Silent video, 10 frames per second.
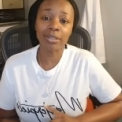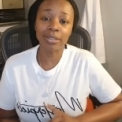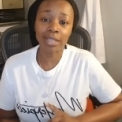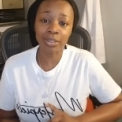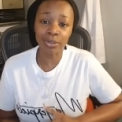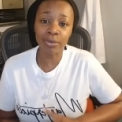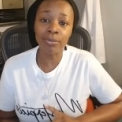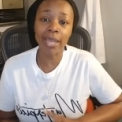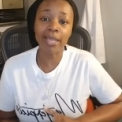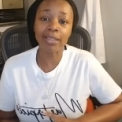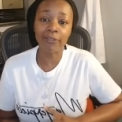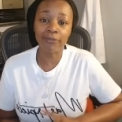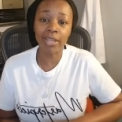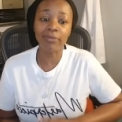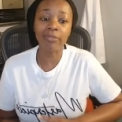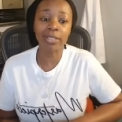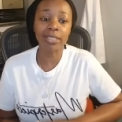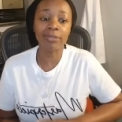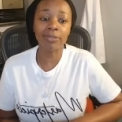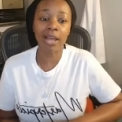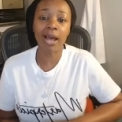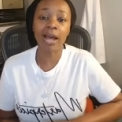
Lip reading: that you make the faithfulness of God